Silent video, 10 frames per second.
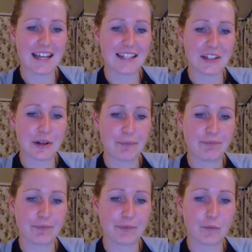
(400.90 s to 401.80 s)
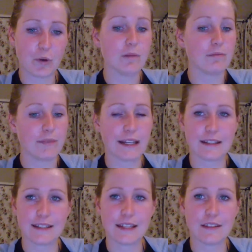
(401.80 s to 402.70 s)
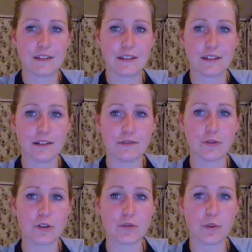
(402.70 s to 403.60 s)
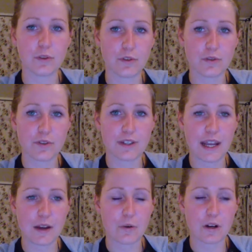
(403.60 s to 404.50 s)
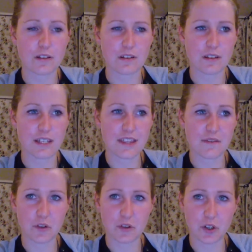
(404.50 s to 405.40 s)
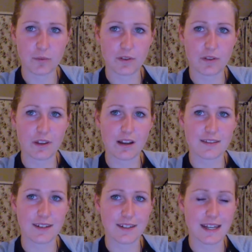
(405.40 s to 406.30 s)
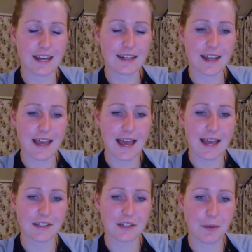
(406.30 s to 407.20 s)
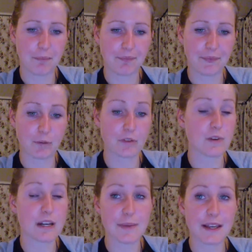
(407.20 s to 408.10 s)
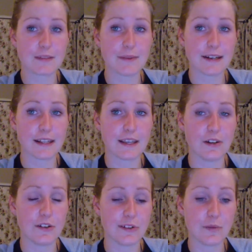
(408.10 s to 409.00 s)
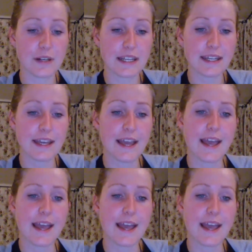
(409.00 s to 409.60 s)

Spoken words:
And well, like I said, the first World Raw Food Day was on the 10th of October 2010, and it was really big, especially here in Germany.